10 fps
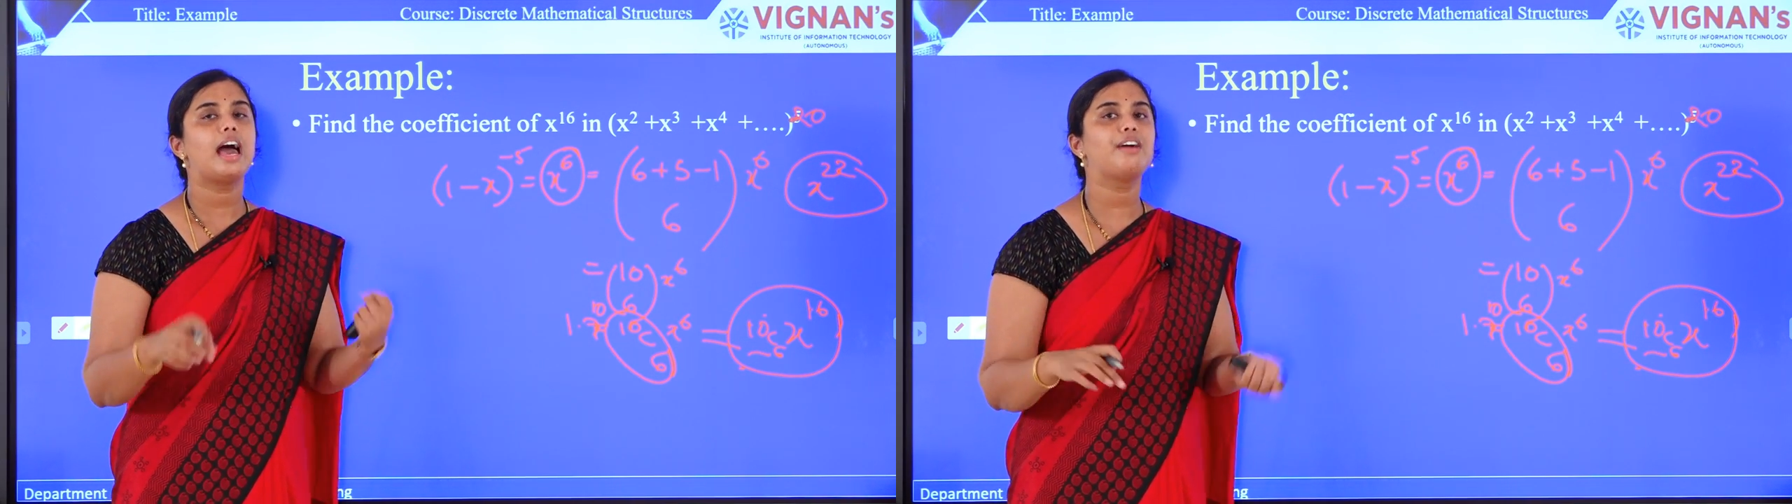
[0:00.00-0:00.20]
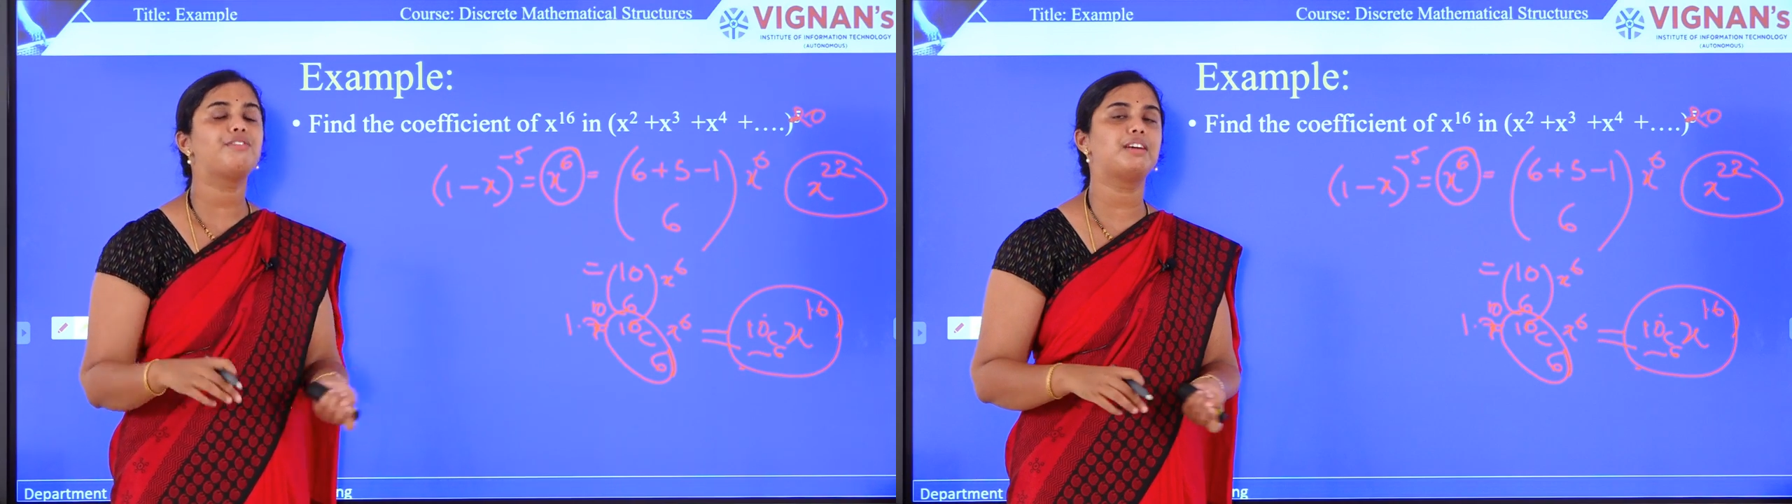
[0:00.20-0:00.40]

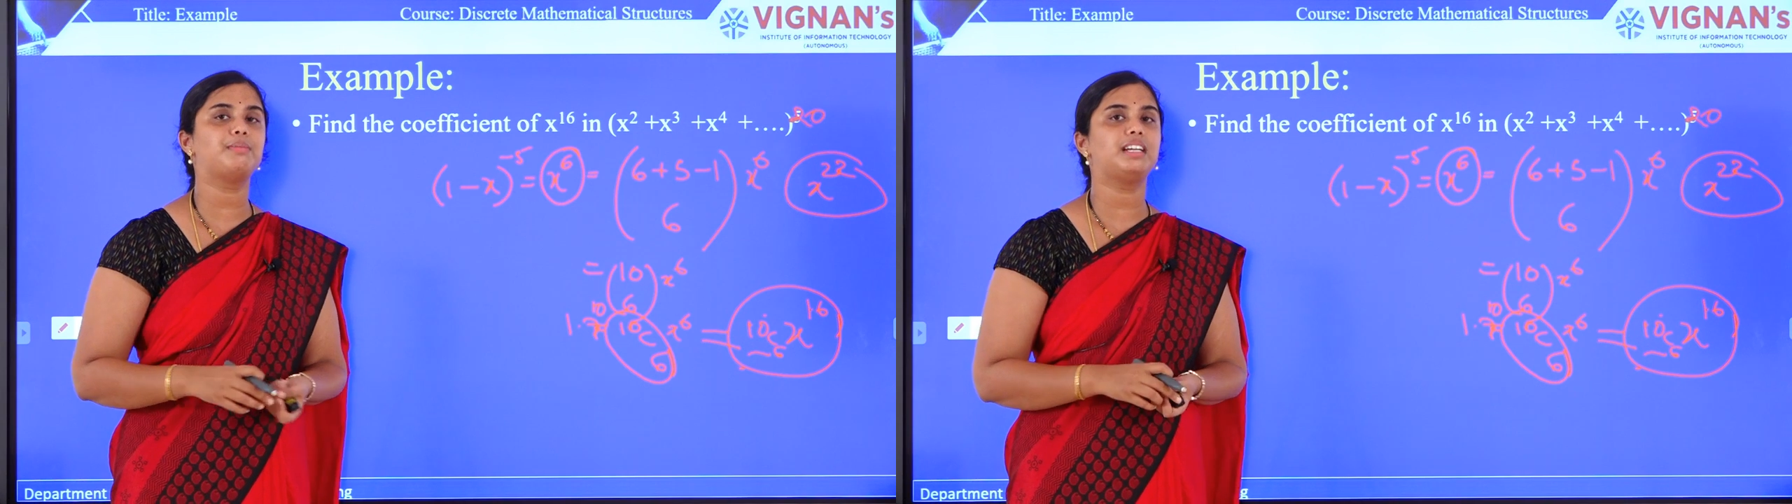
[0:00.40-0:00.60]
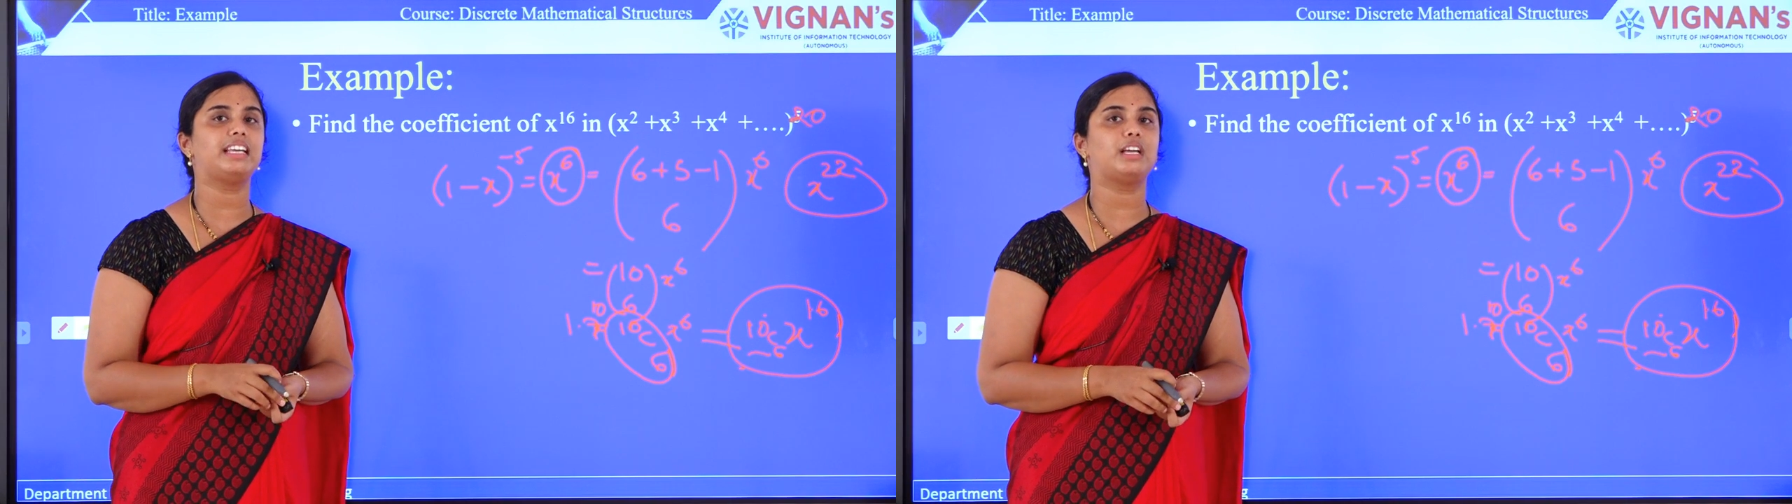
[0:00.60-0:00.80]
and from
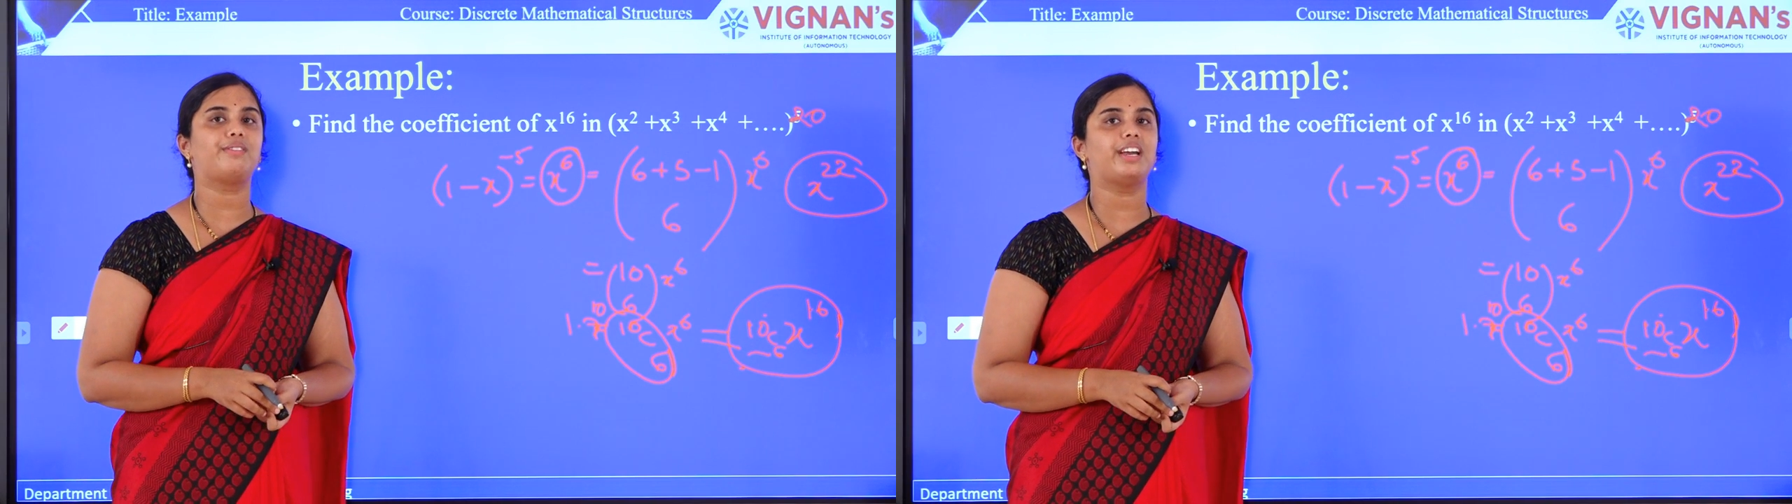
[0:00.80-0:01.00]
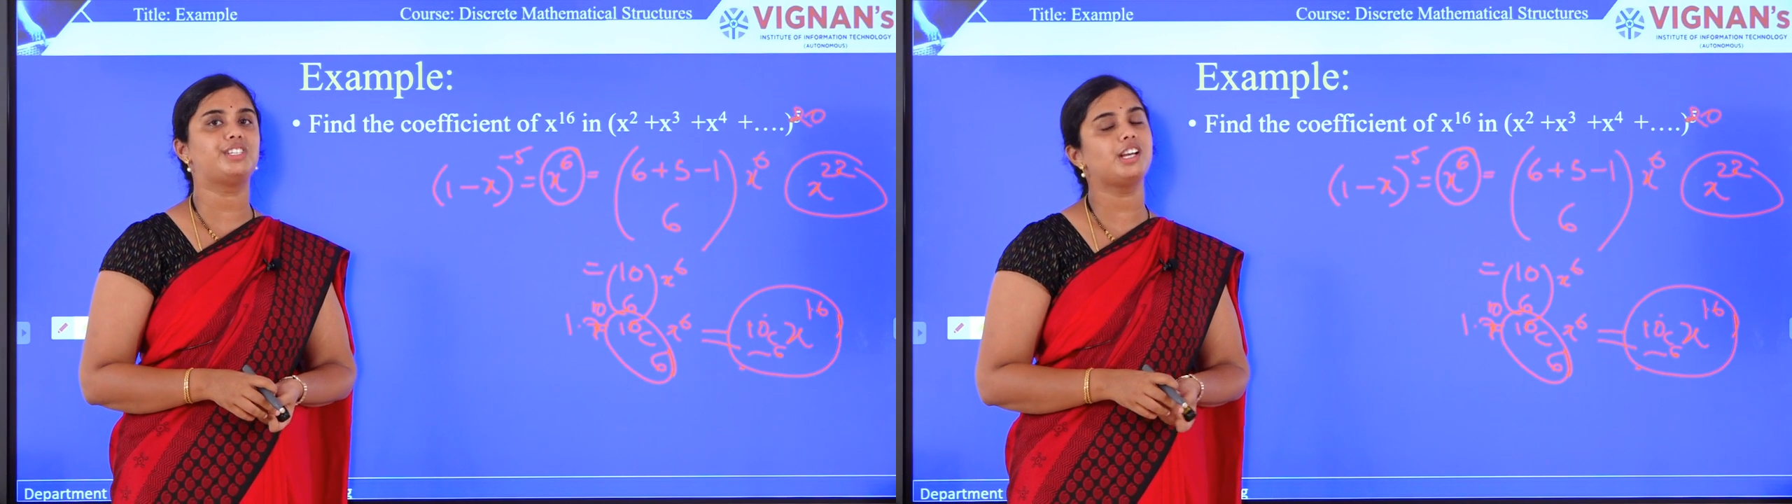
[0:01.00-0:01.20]
that
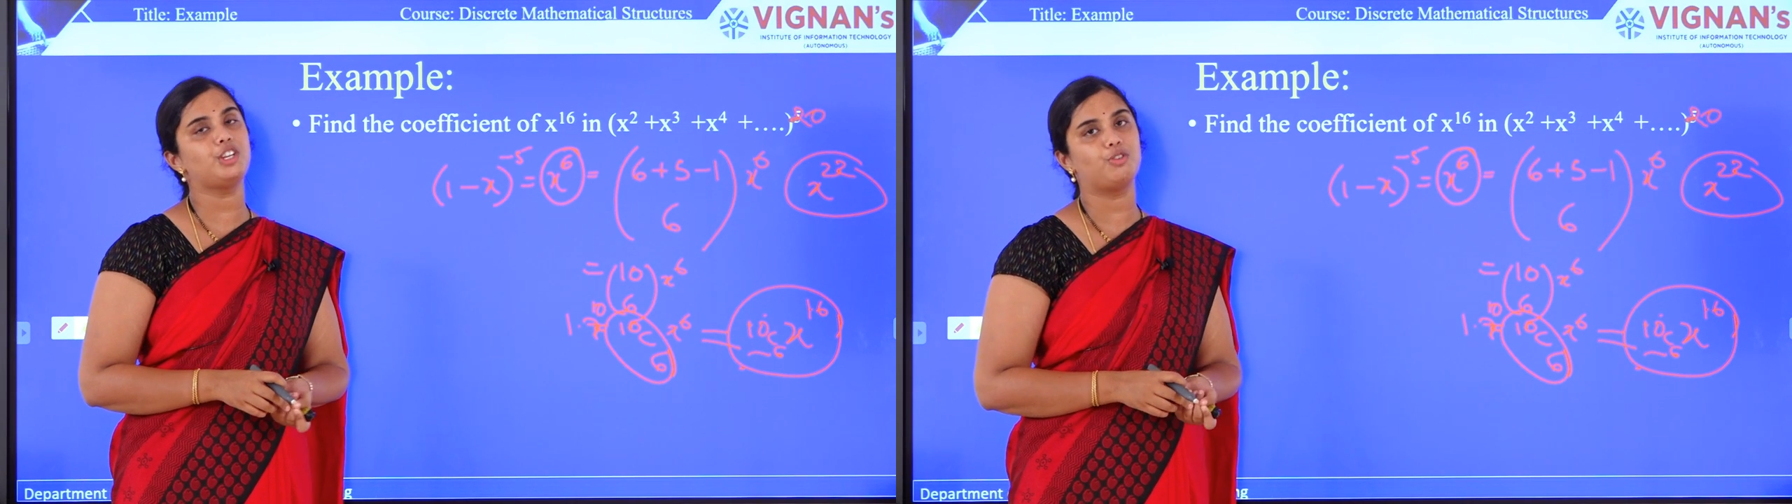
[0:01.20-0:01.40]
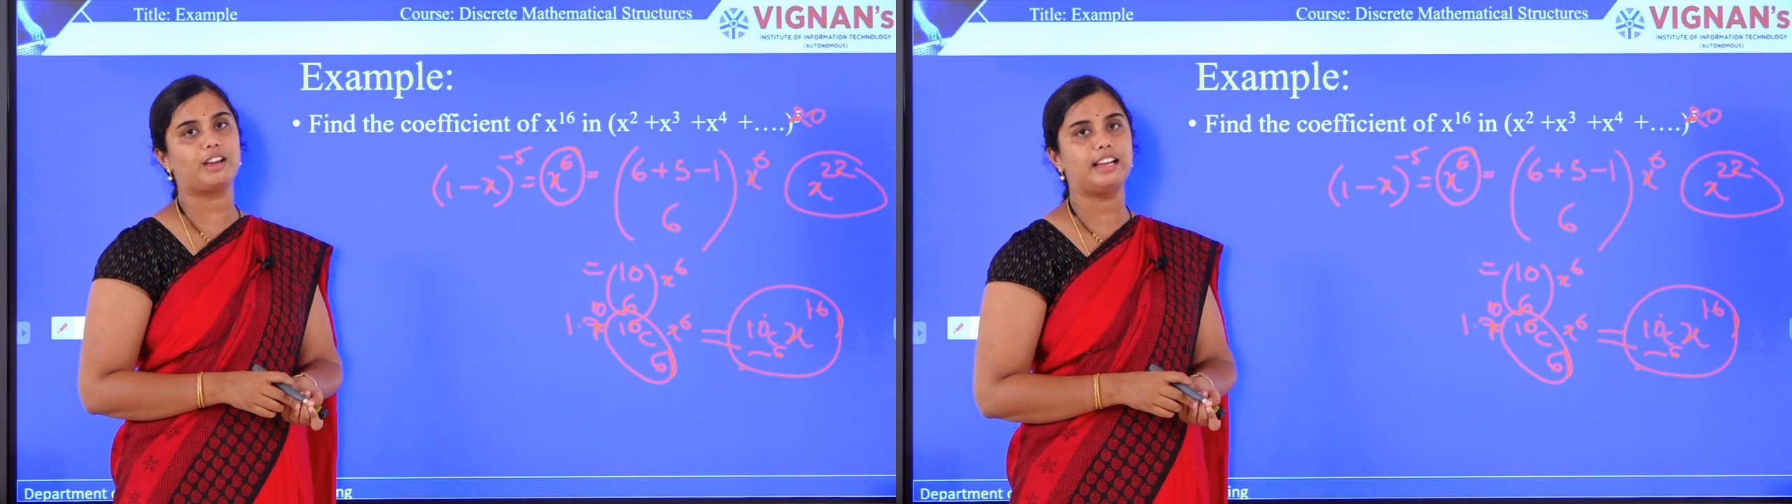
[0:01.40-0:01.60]

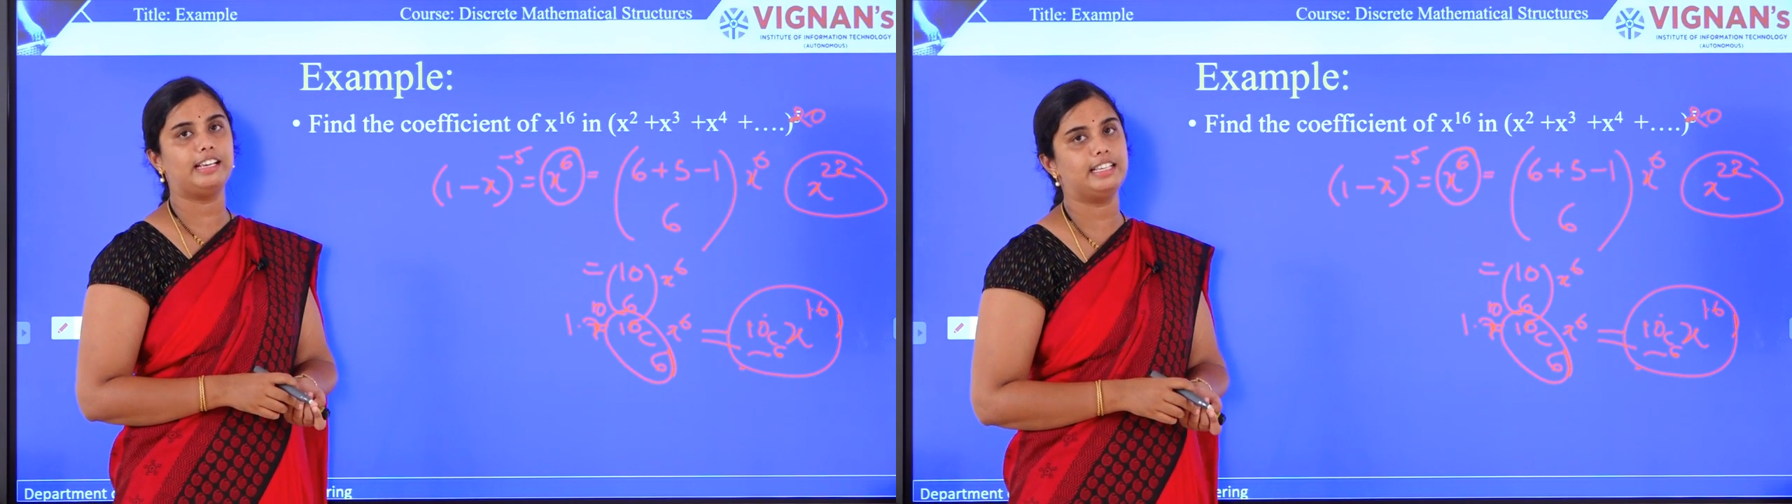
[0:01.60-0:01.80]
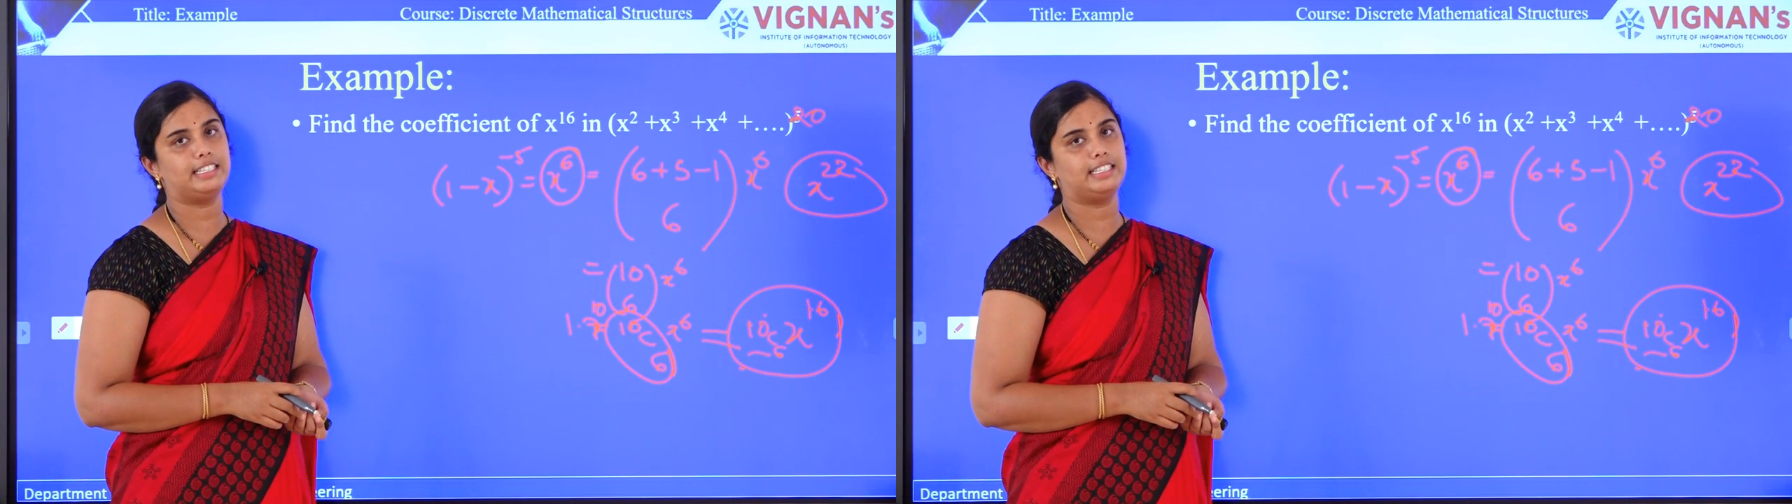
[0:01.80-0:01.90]
equation you can